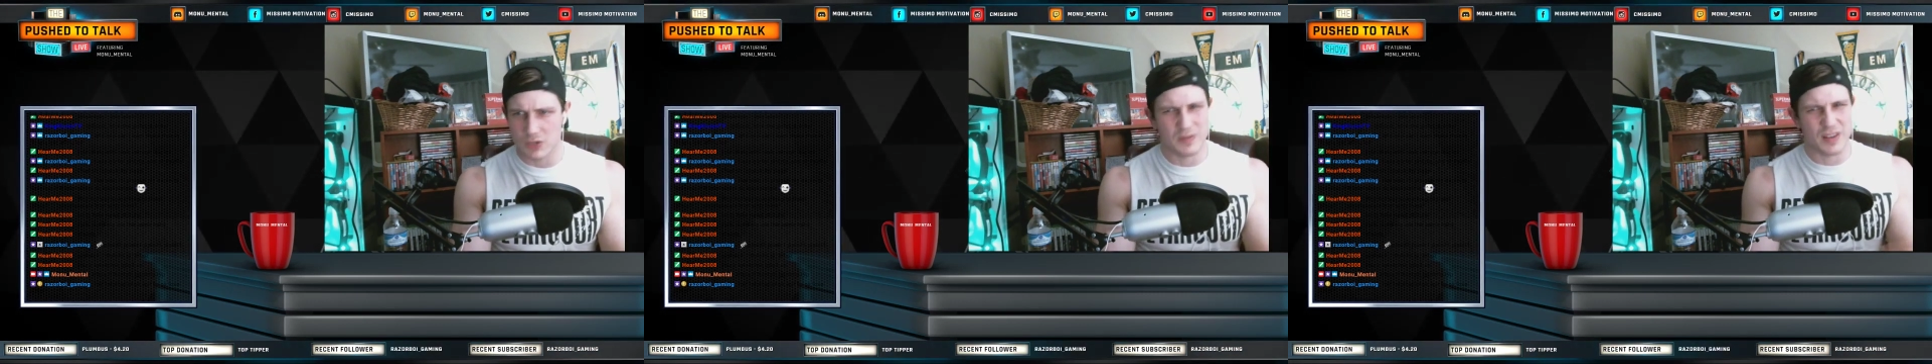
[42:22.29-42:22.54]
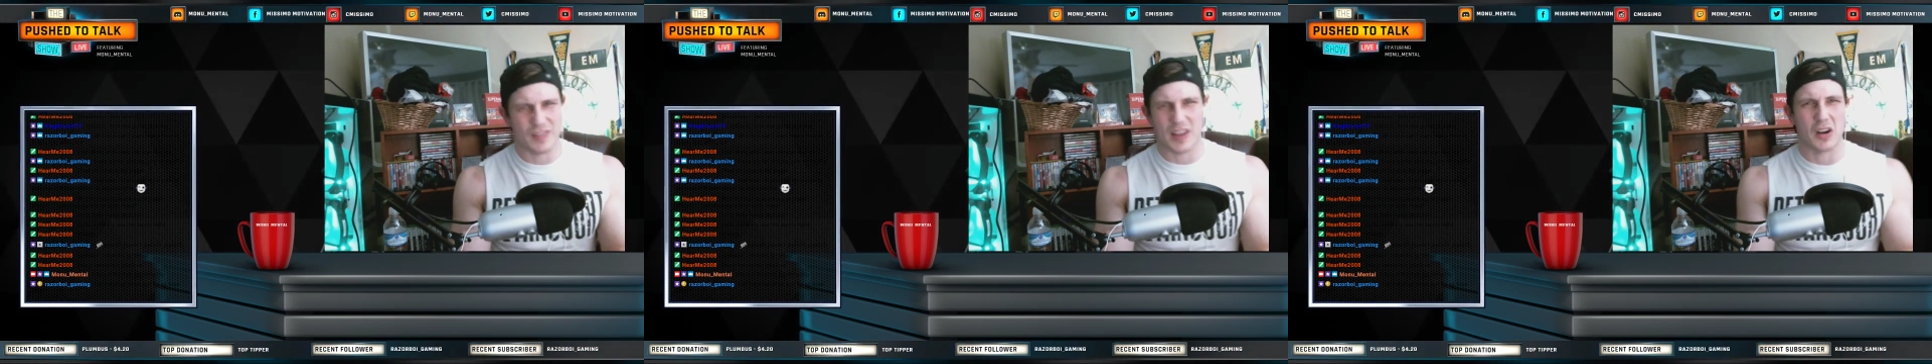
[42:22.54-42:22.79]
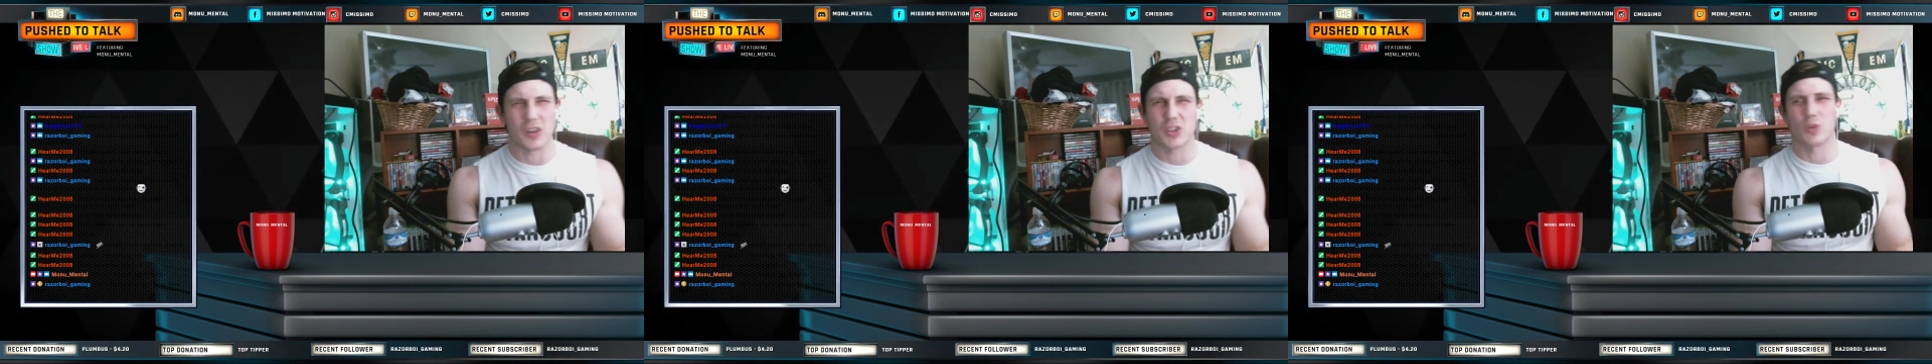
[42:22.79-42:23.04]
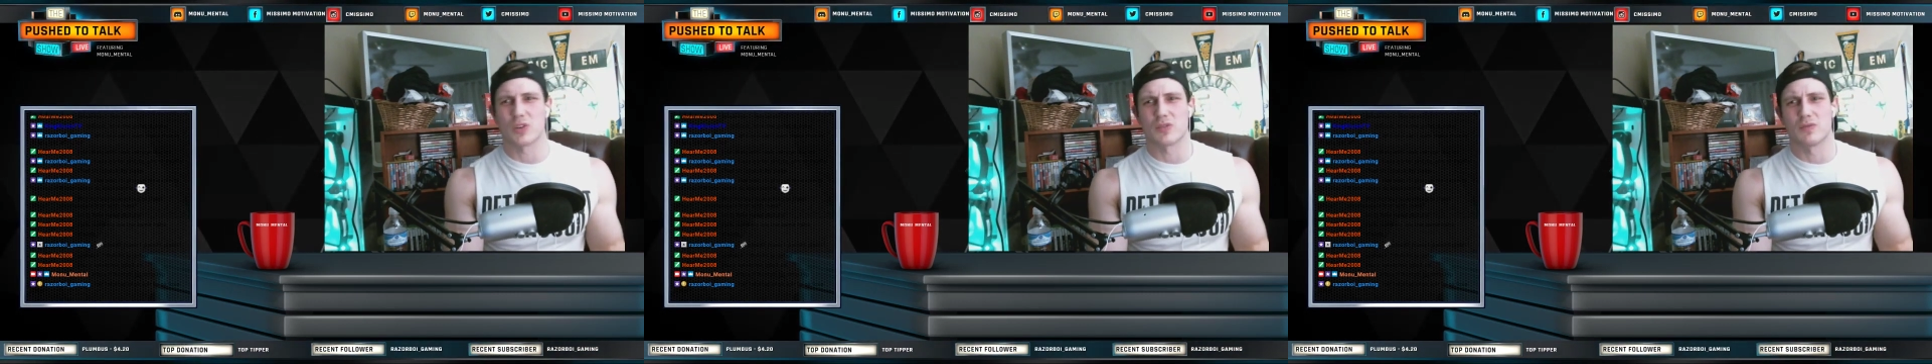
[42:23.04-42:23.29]
We've done like all
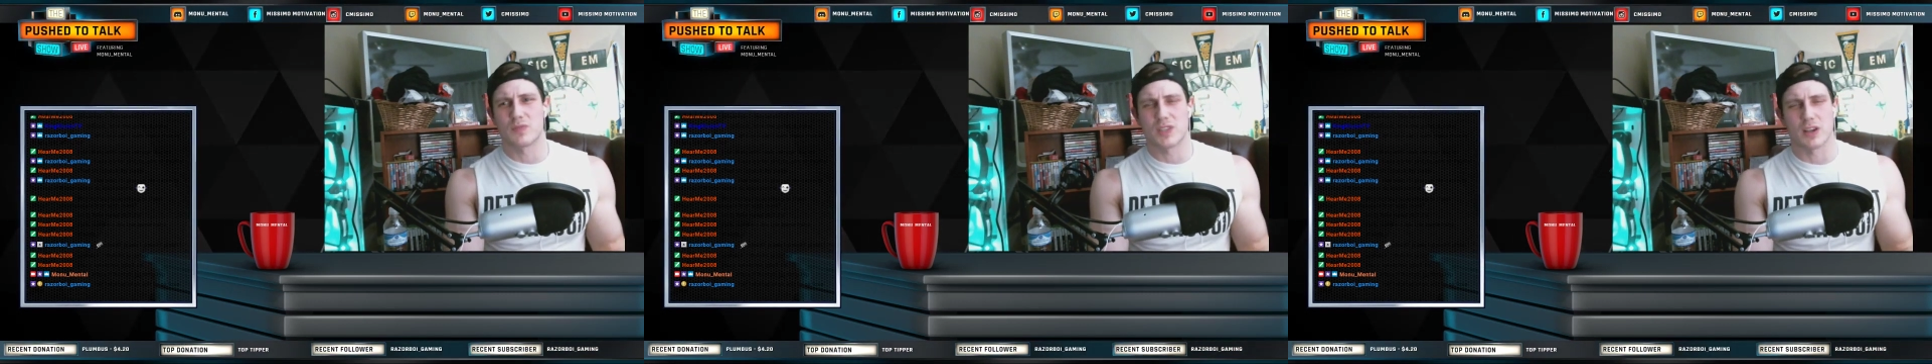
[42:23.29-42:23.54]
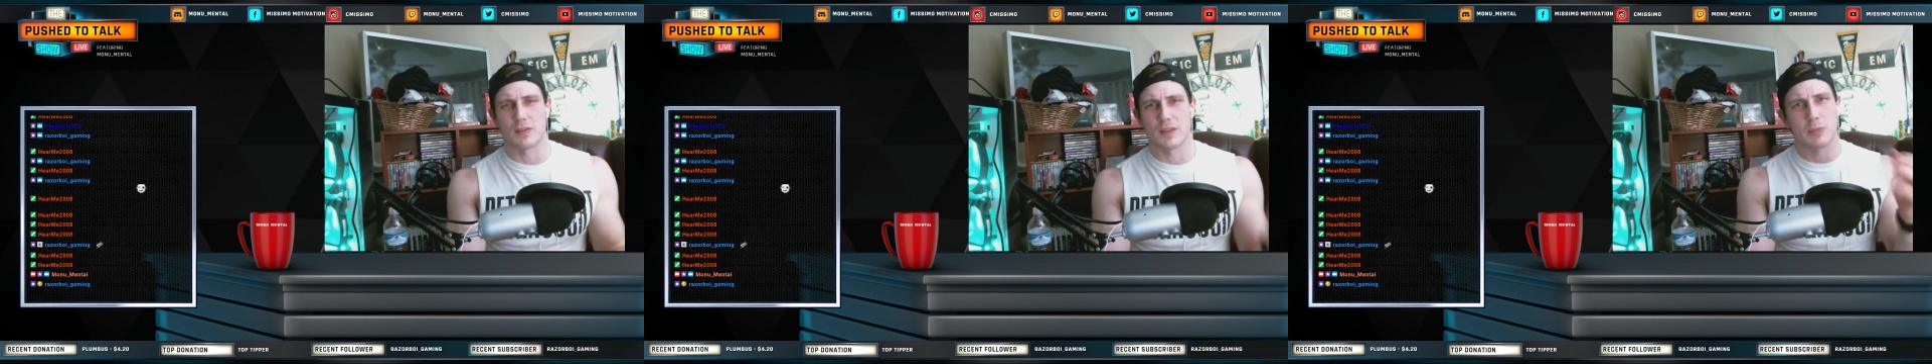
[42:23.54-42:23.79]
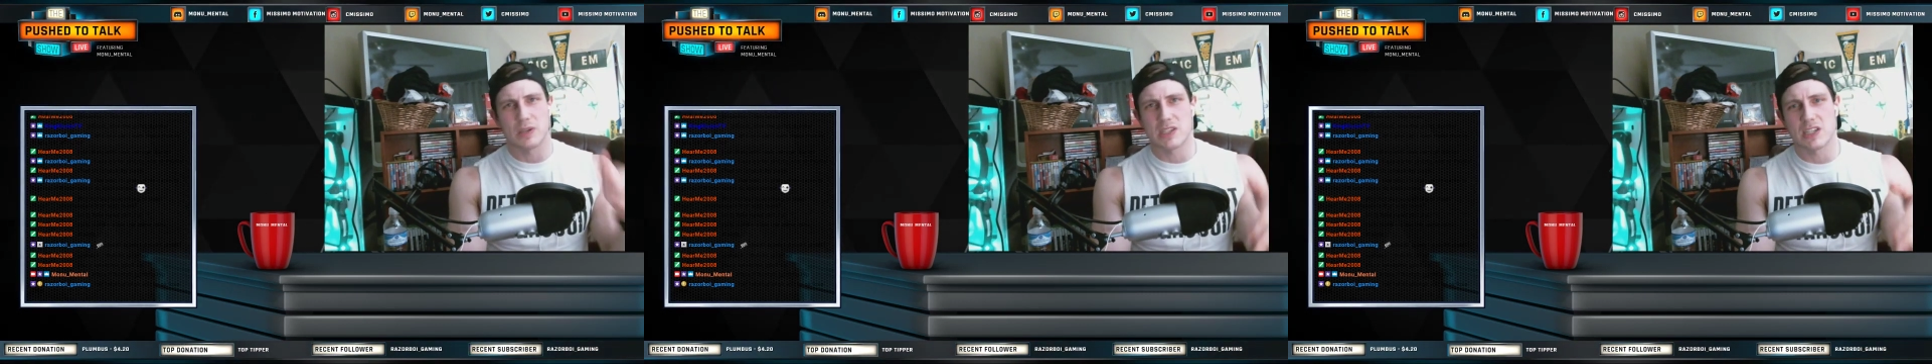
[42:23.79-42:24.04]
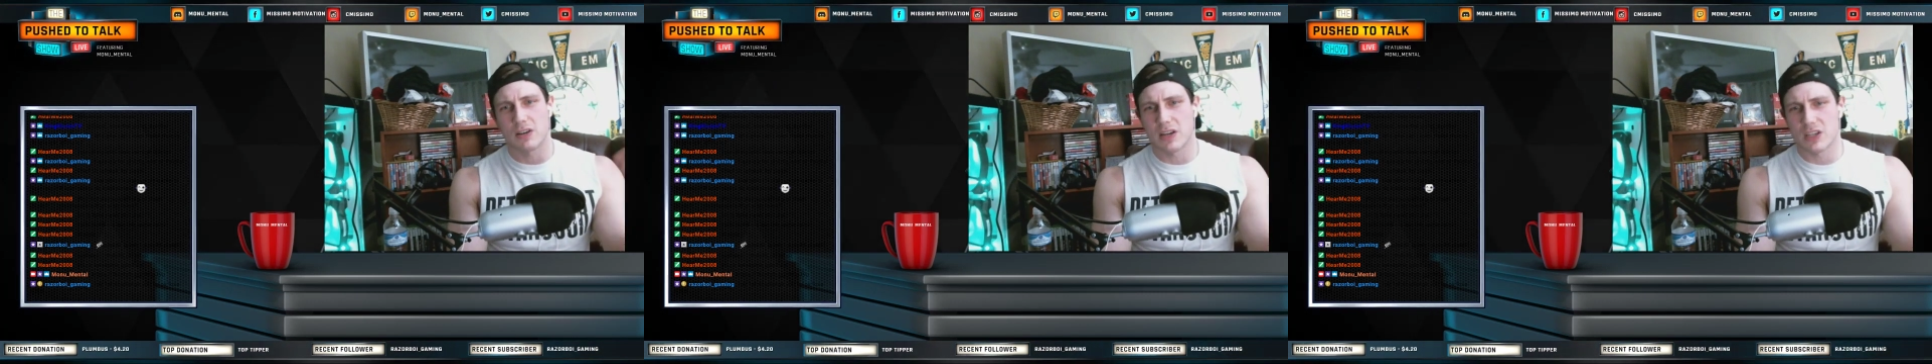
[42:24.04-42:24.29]
sorts of stuff. It could be
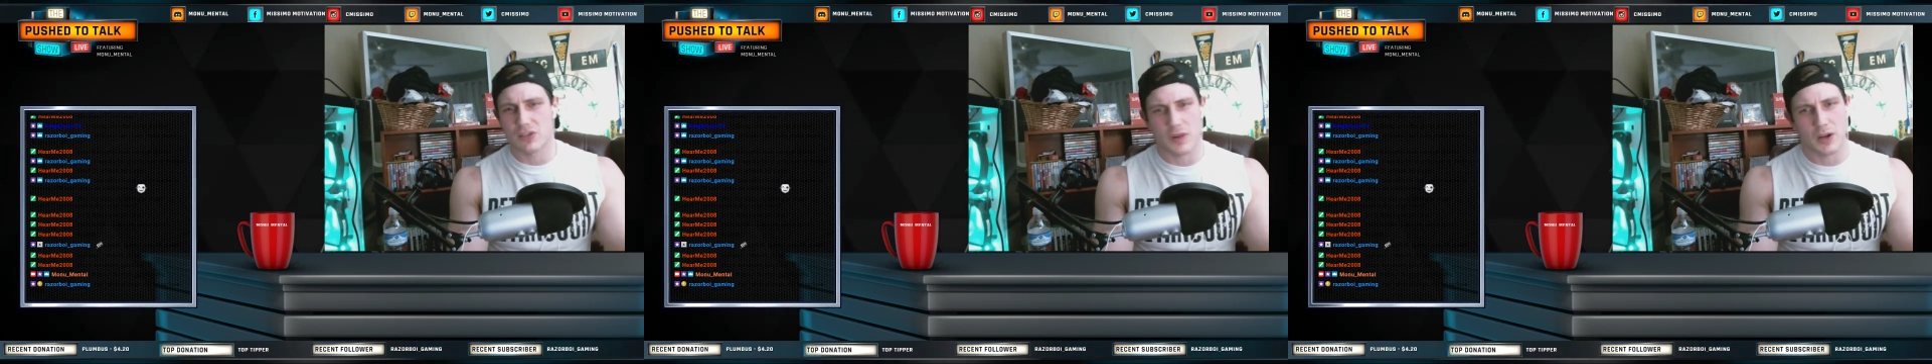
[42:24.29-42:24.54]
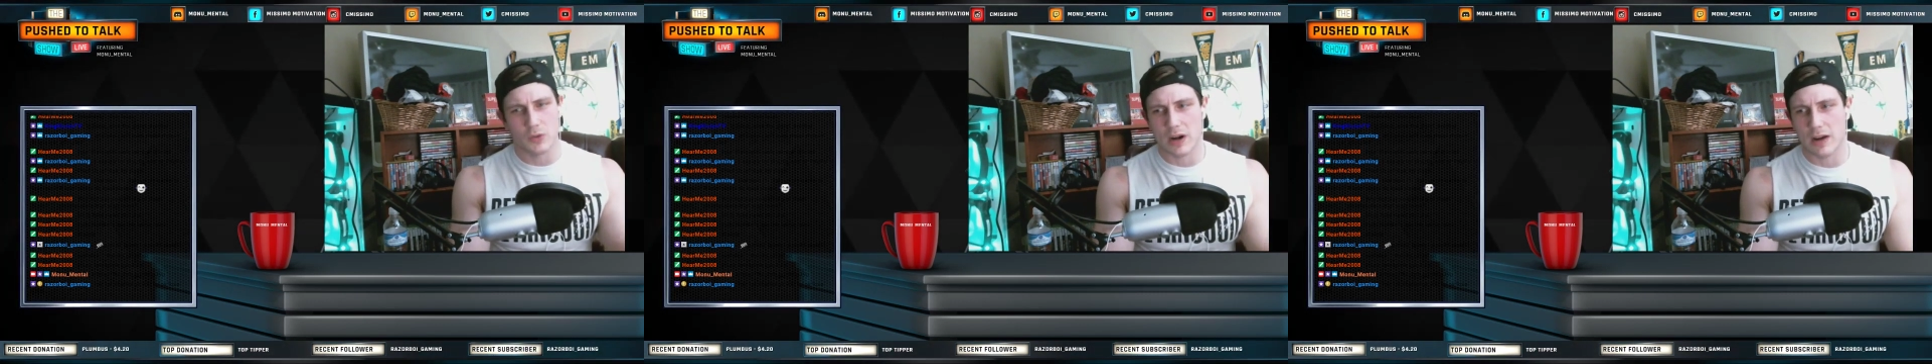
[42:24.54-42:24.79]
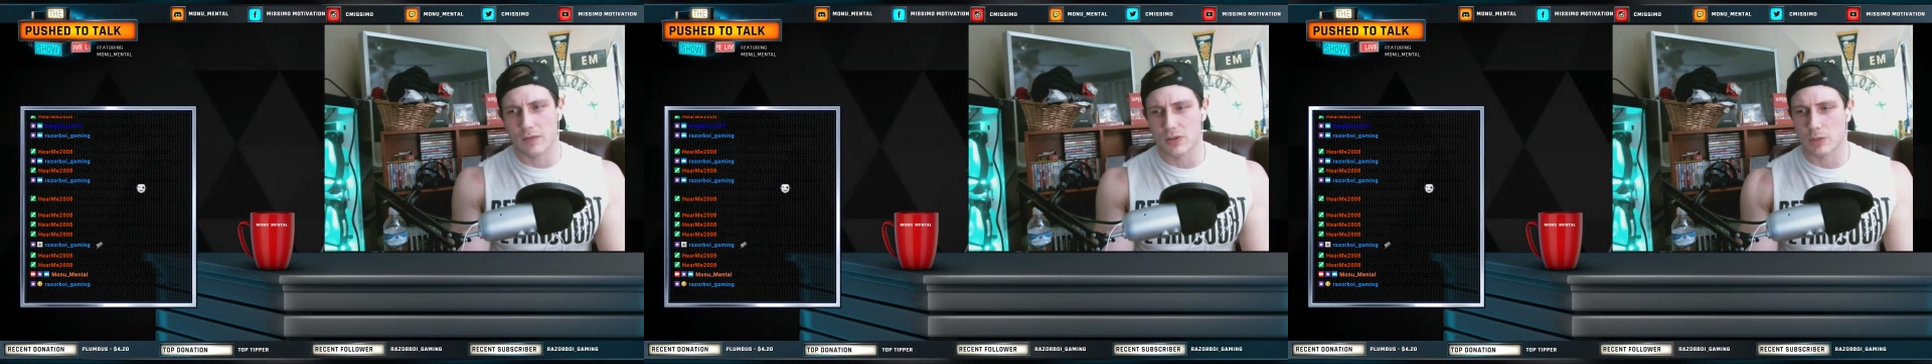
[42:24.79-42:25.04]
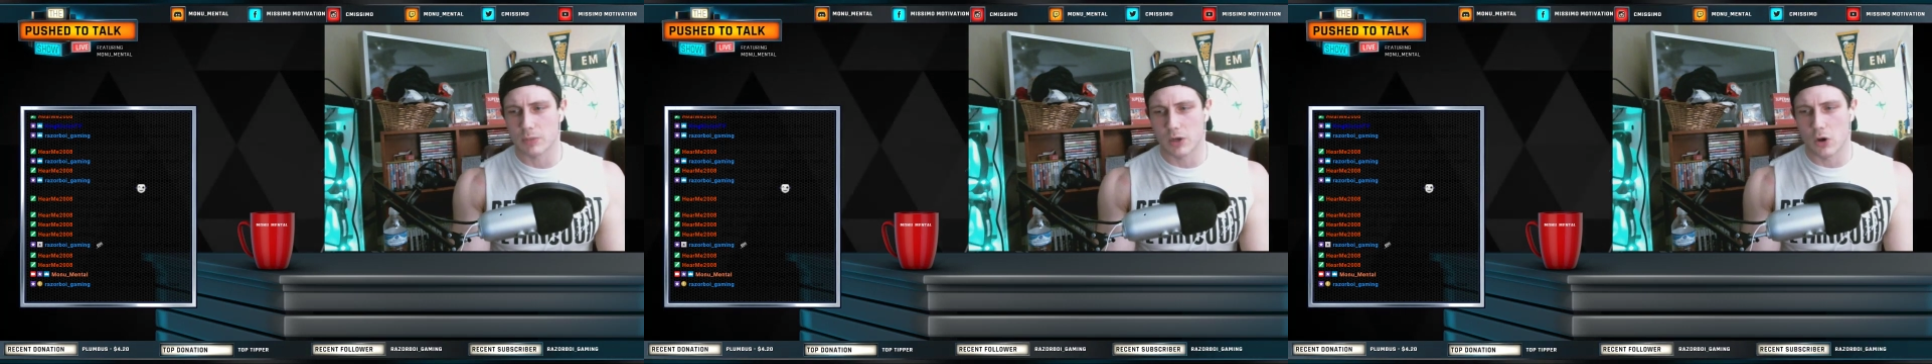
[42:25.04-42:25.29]
serious, fun, whatever. So
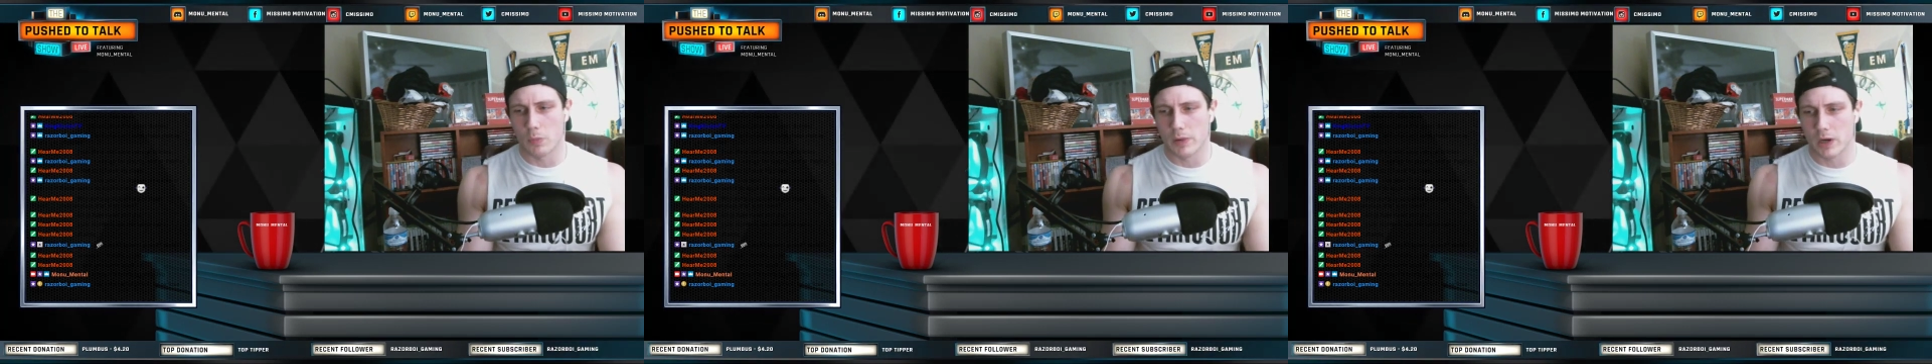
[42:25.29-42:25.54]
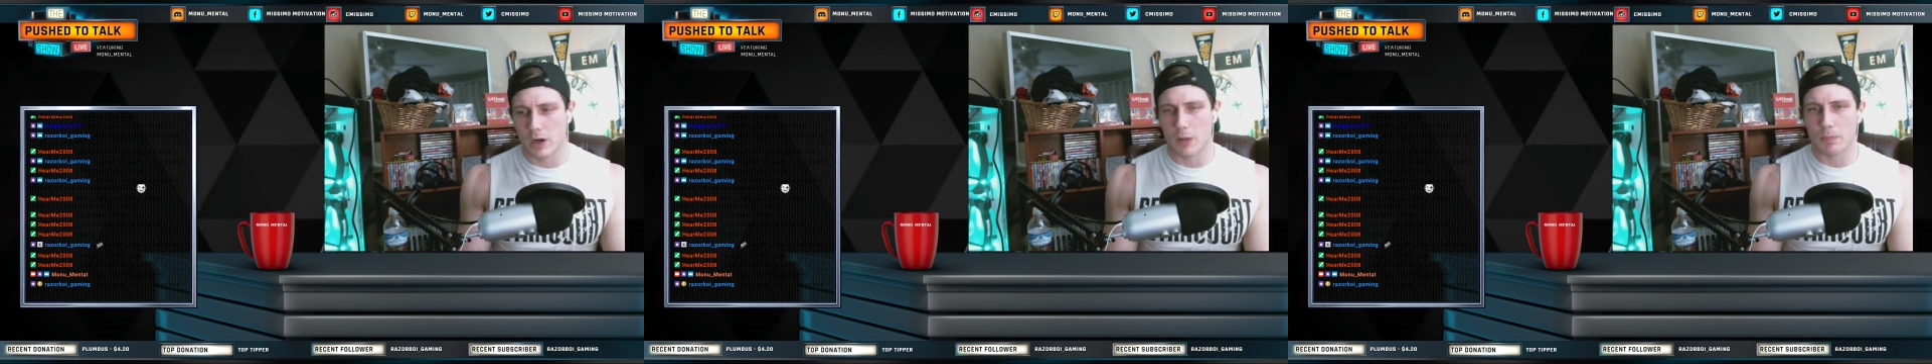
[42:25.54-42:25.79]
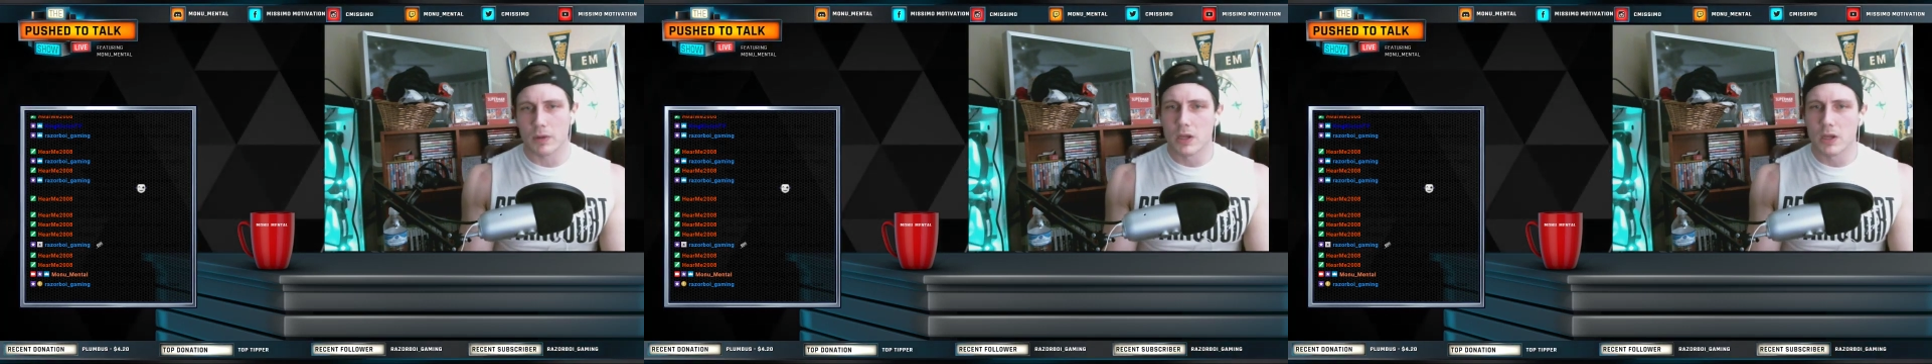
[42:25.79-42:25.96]
I'm gonna open it up